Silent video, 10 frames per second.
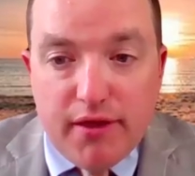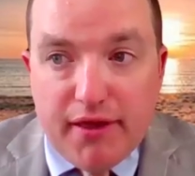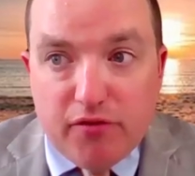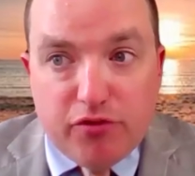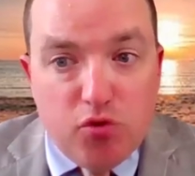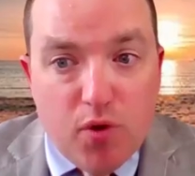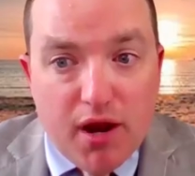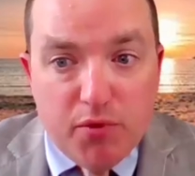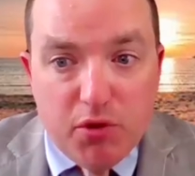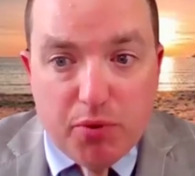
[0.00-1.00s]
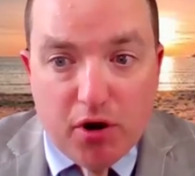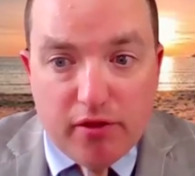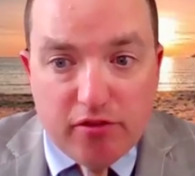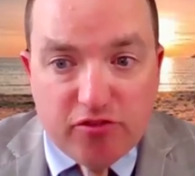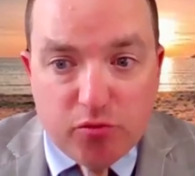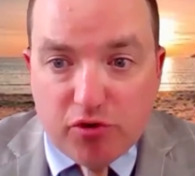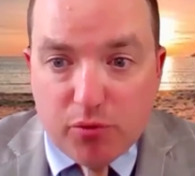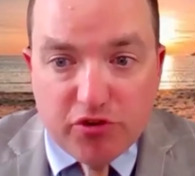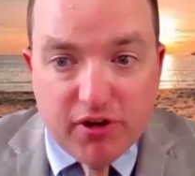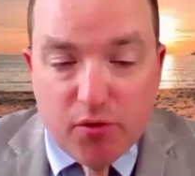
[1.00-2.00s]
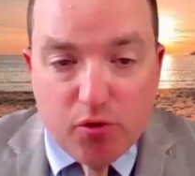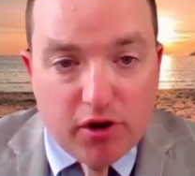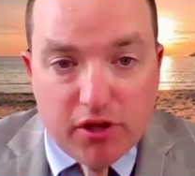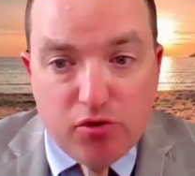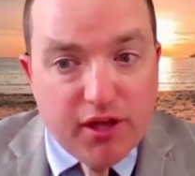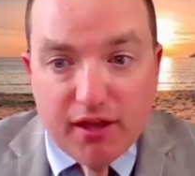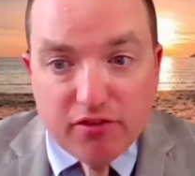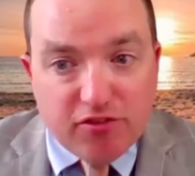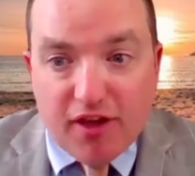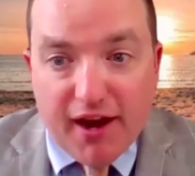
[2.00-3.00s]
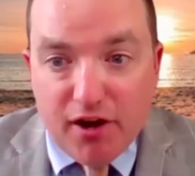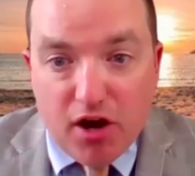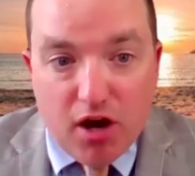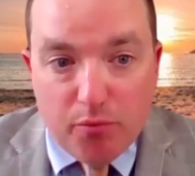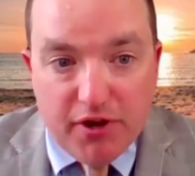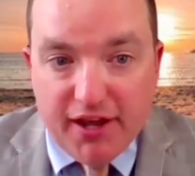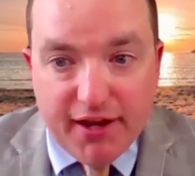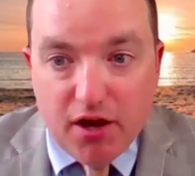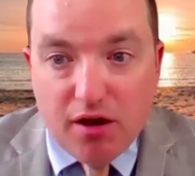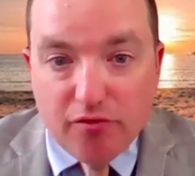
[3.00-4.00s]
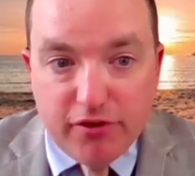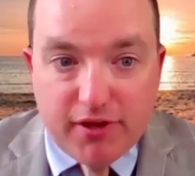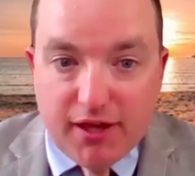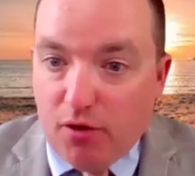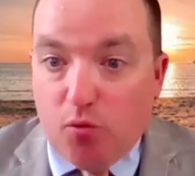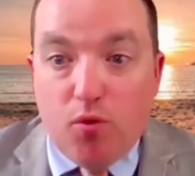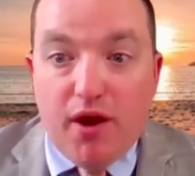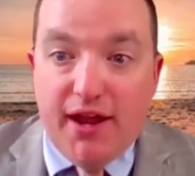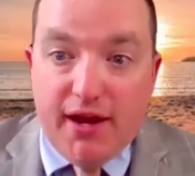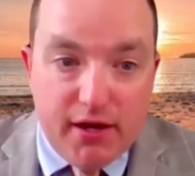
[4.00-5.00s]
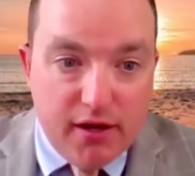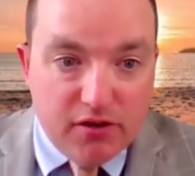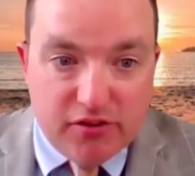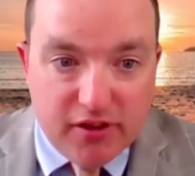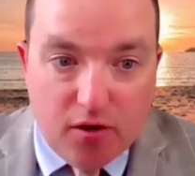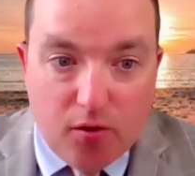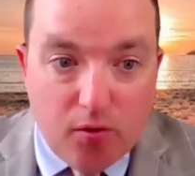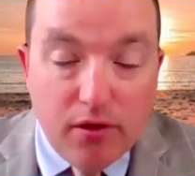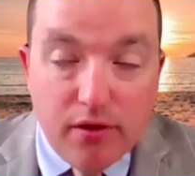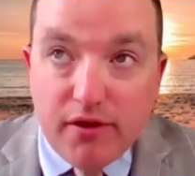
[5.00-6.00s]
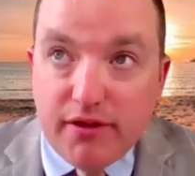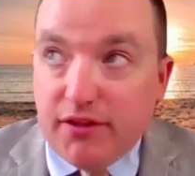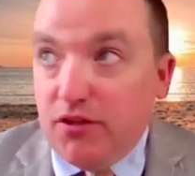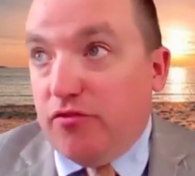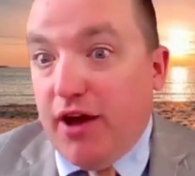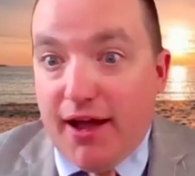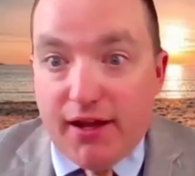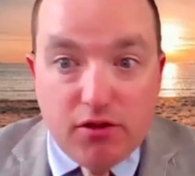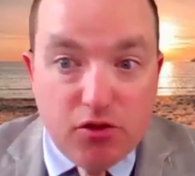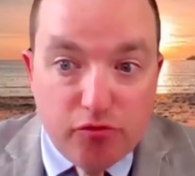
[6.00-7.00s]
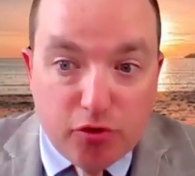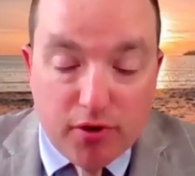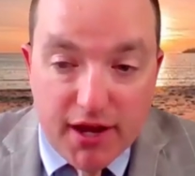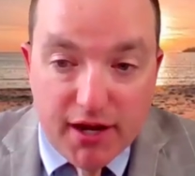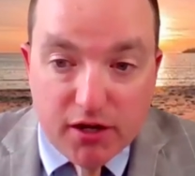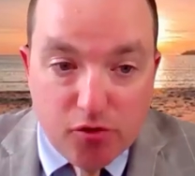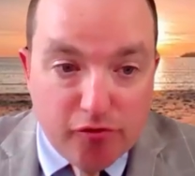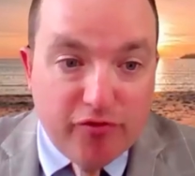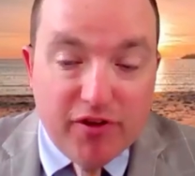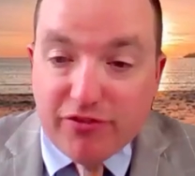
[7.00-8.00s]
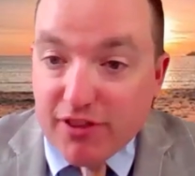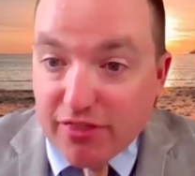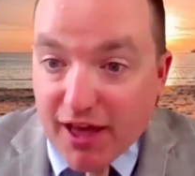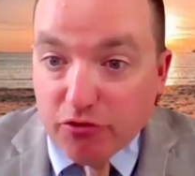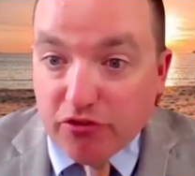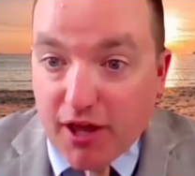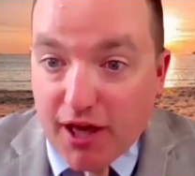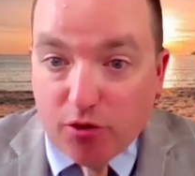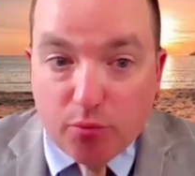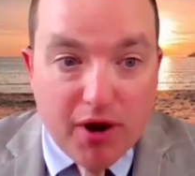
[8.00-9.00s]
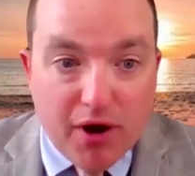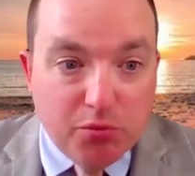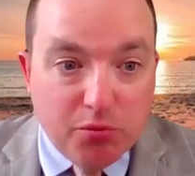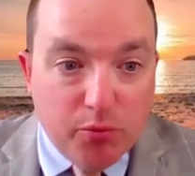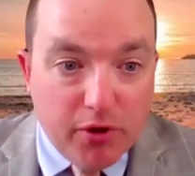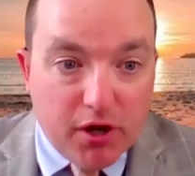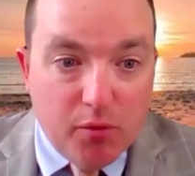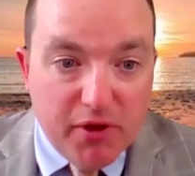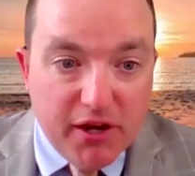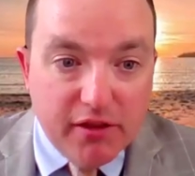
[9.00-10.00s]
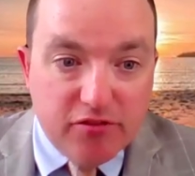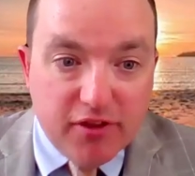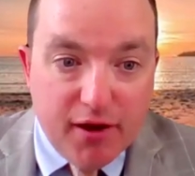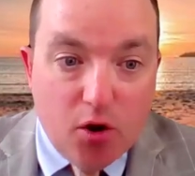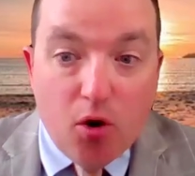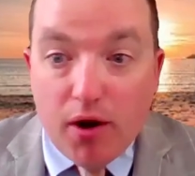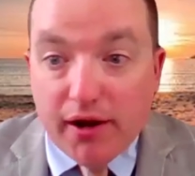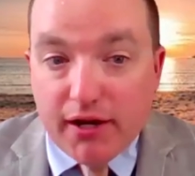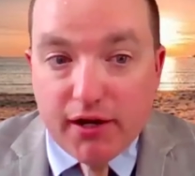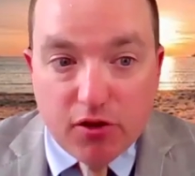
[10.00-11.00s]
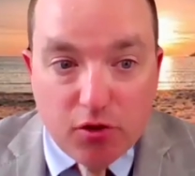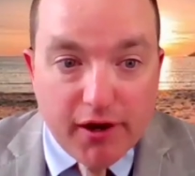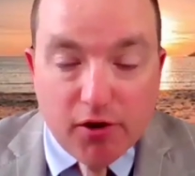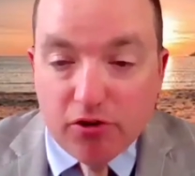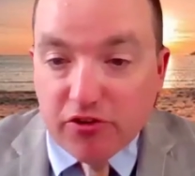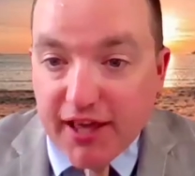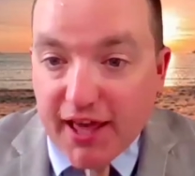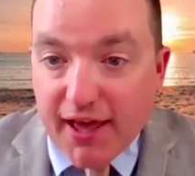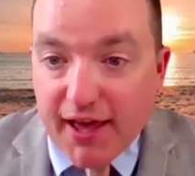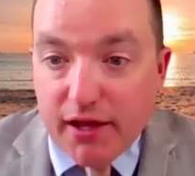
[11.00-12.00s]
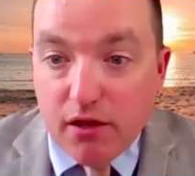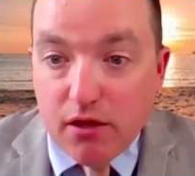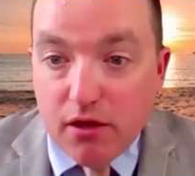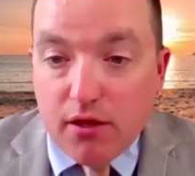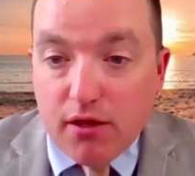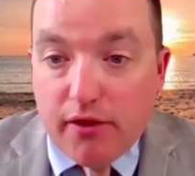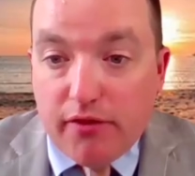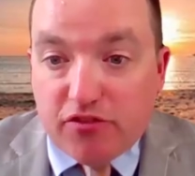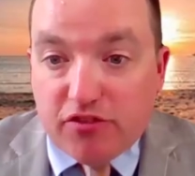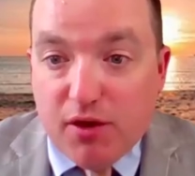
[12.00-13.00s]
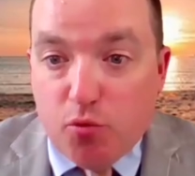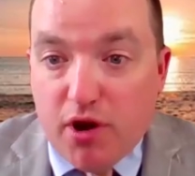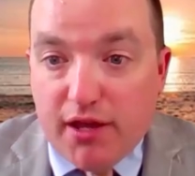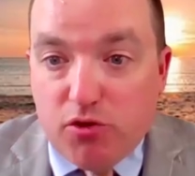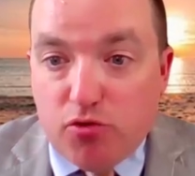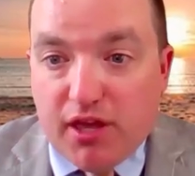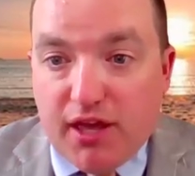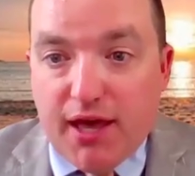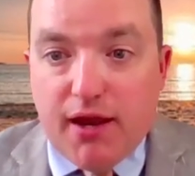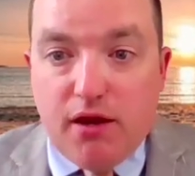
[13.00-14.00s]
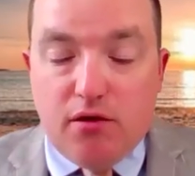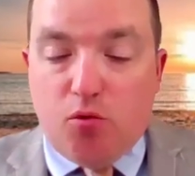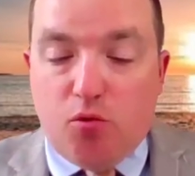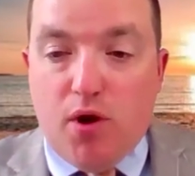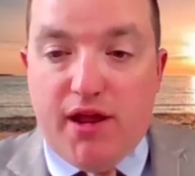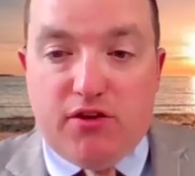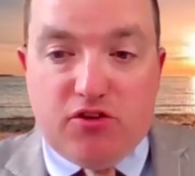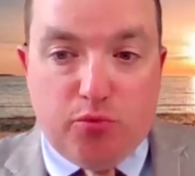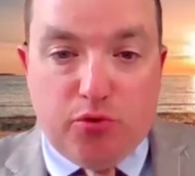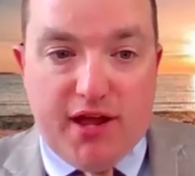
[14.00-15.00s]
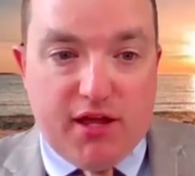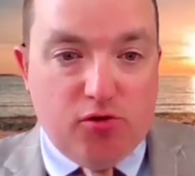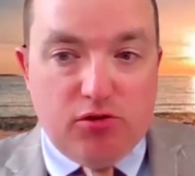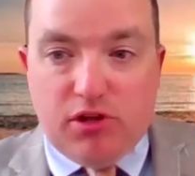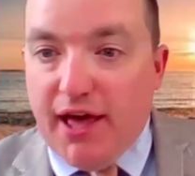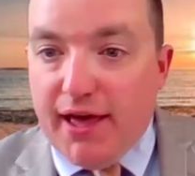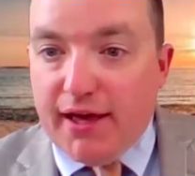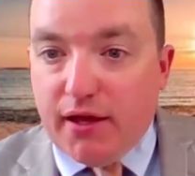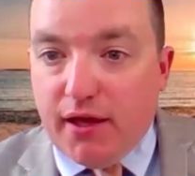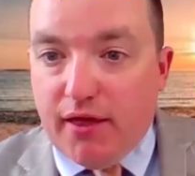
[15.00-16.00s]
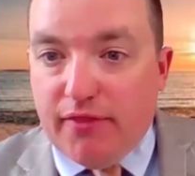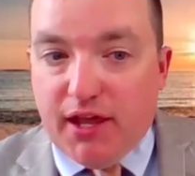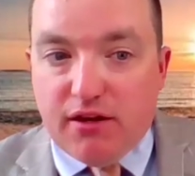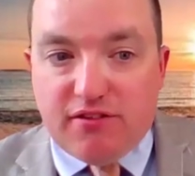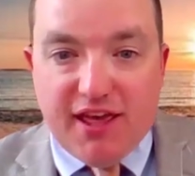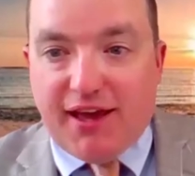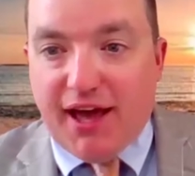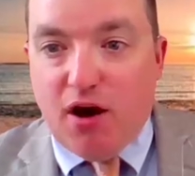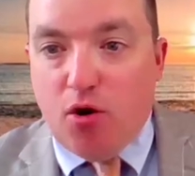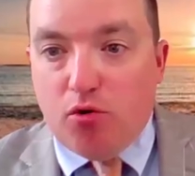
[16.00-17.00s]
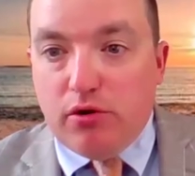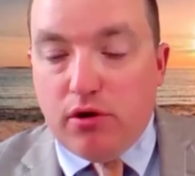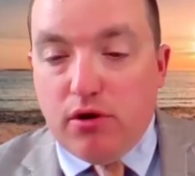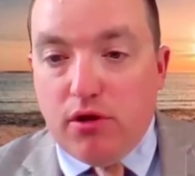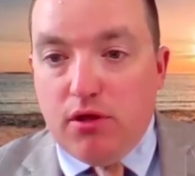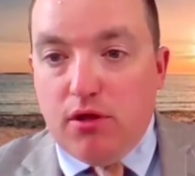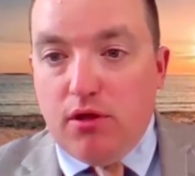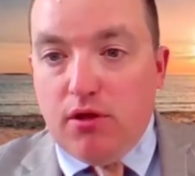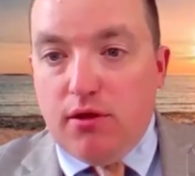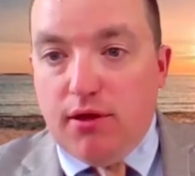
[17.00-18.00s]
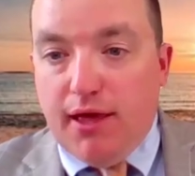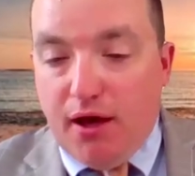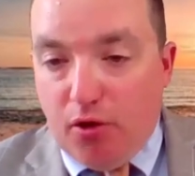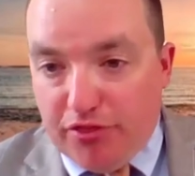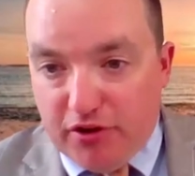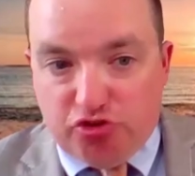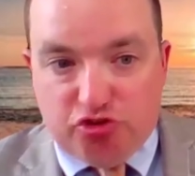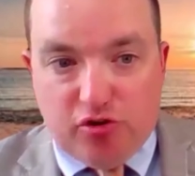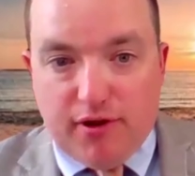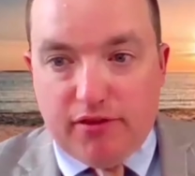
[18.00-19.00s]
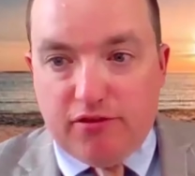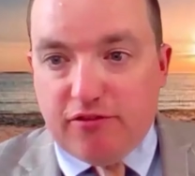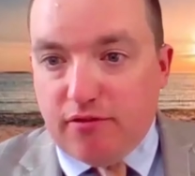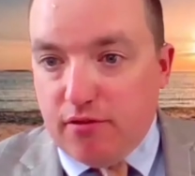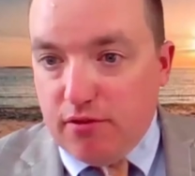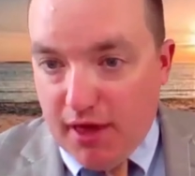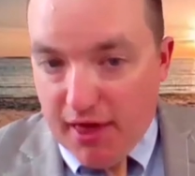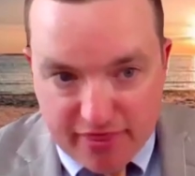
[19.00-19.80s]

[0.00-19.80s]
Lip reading: If you want to be part of the subscription network, you can't sign up day of. You can't wait until you've created your $50,000 problem to come in and say, "Oh, I need a lawyer today." In the same way, you can't wait to break your leg and then take out health insurance and